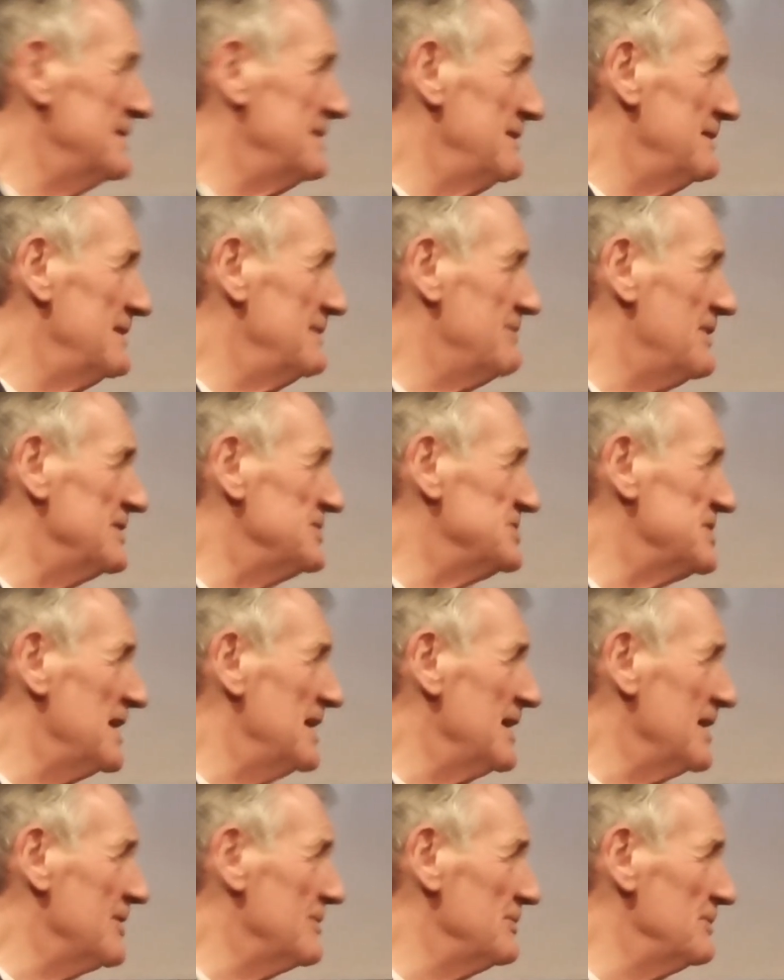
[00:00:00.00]
That's the
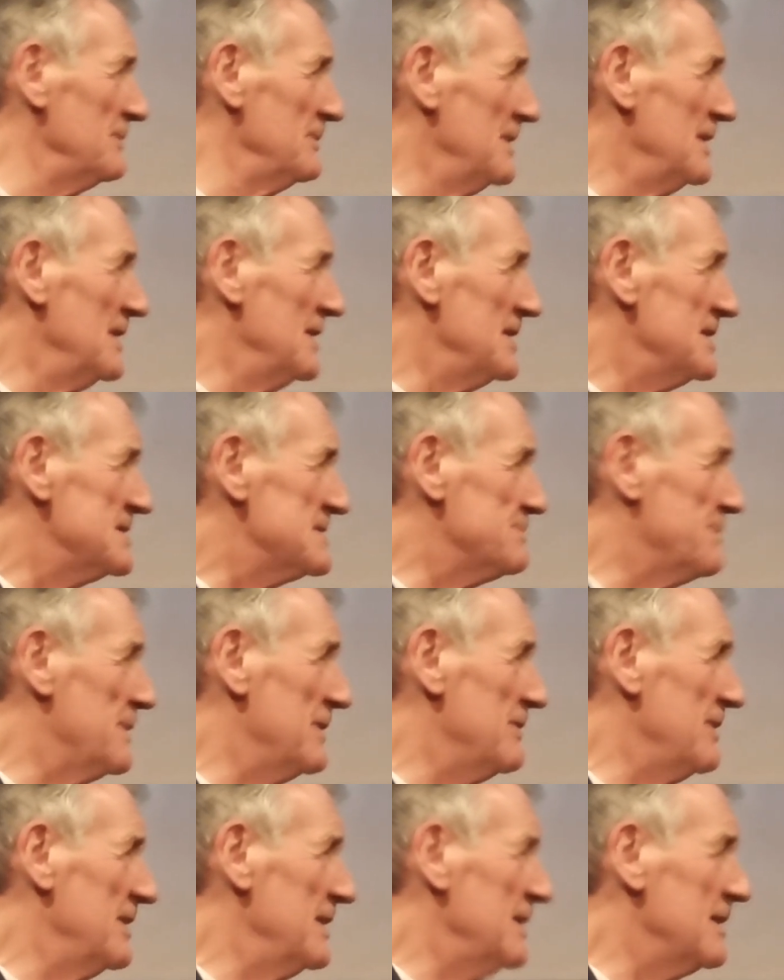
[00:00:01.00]
evangelical
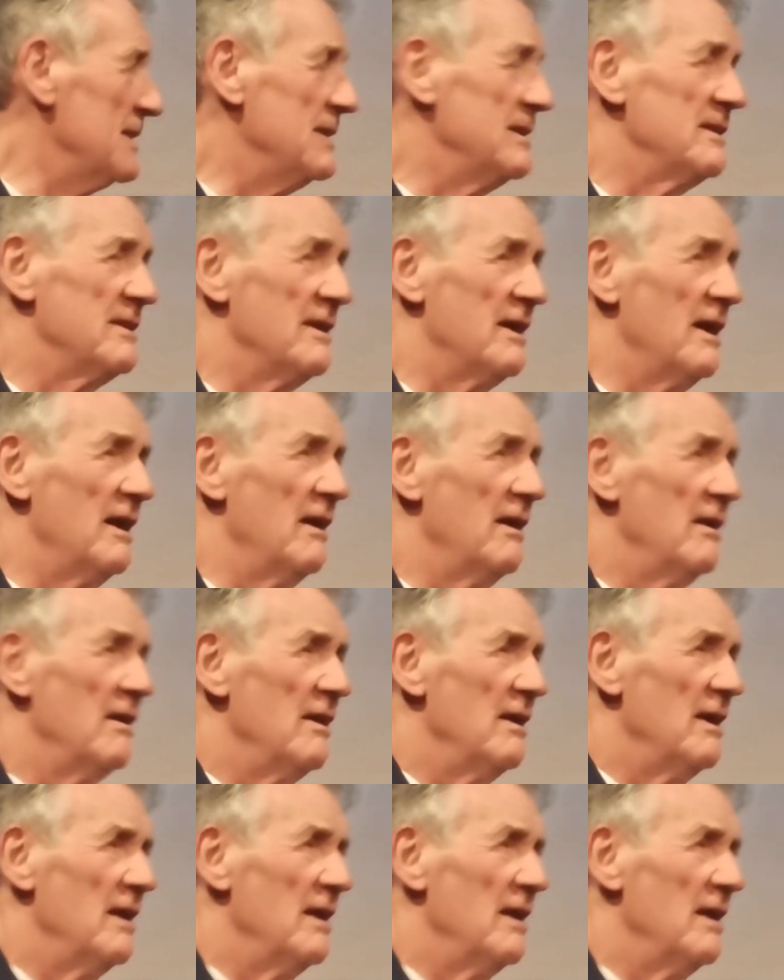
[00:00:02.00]
spirit, and